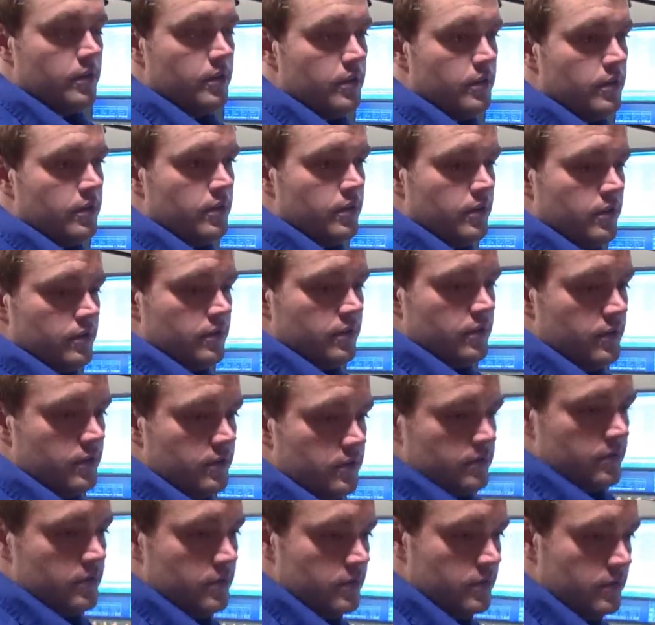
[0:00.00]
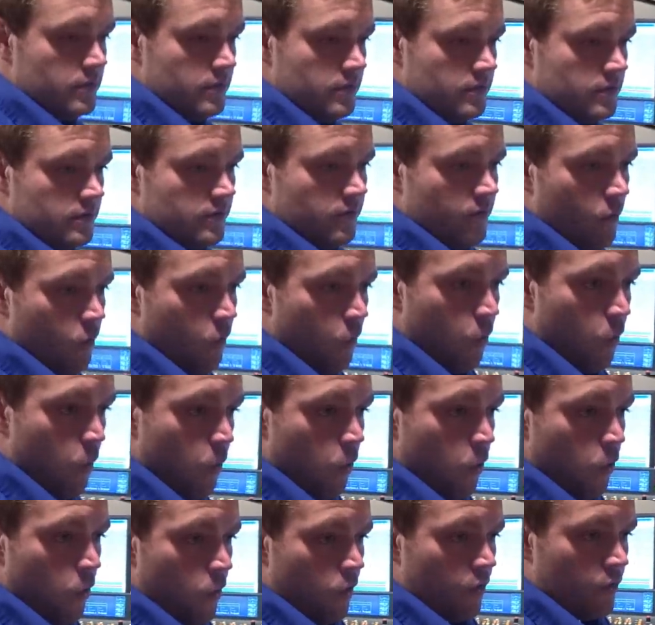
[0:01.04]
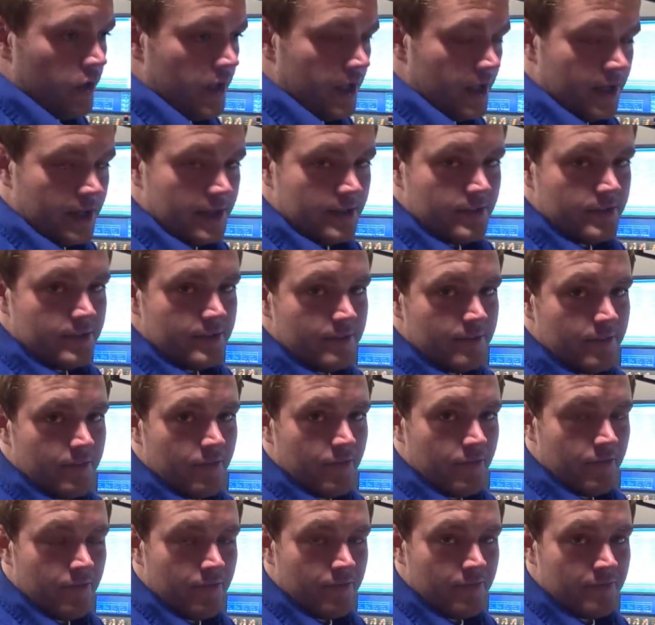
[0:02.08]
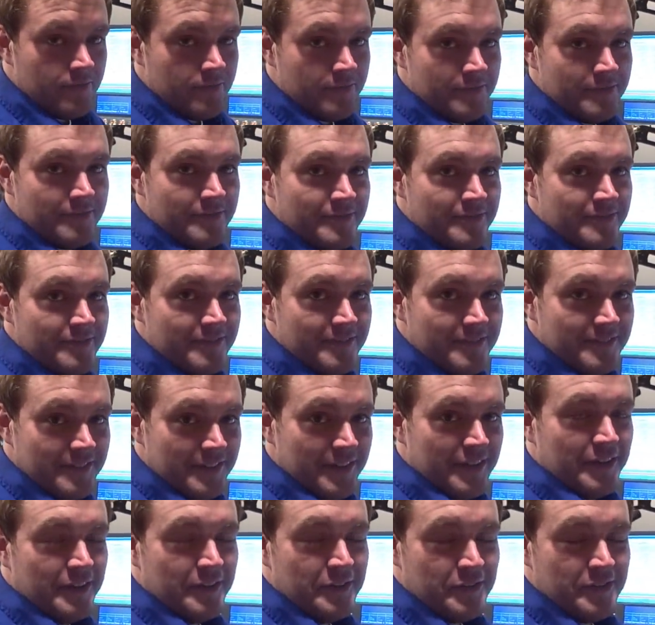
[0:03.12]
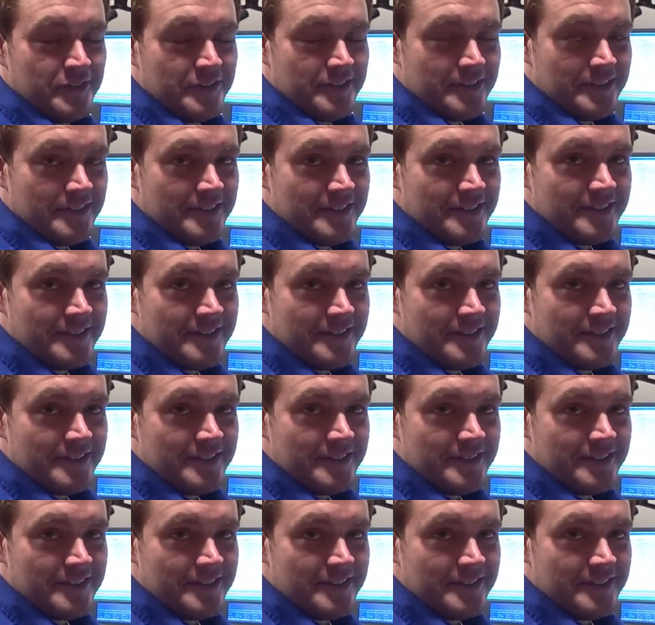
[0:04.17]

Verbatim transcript: Do you think this was a smart idea? Yes. Really? Yes.